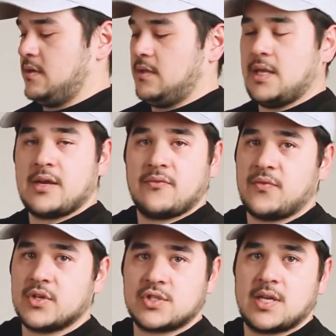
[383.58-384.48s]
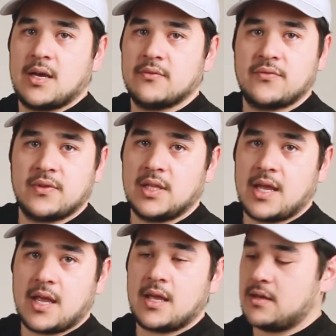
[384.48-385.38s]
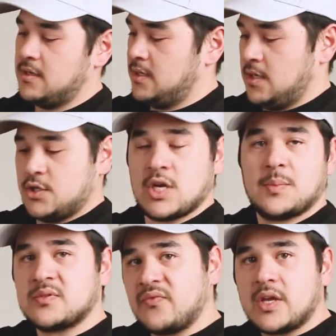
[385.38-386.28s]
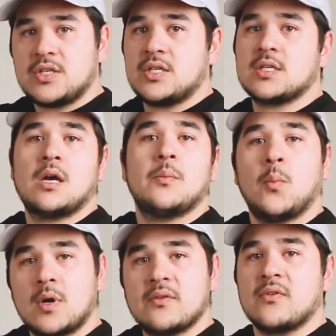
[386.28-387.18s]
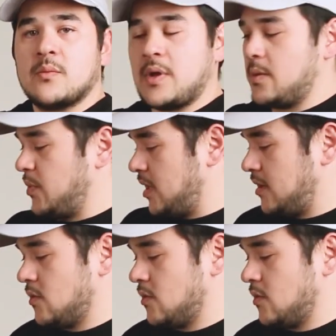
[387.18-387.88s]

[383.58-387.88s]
lay your fish down, fillet it, chop some veggies up, whatever it may be.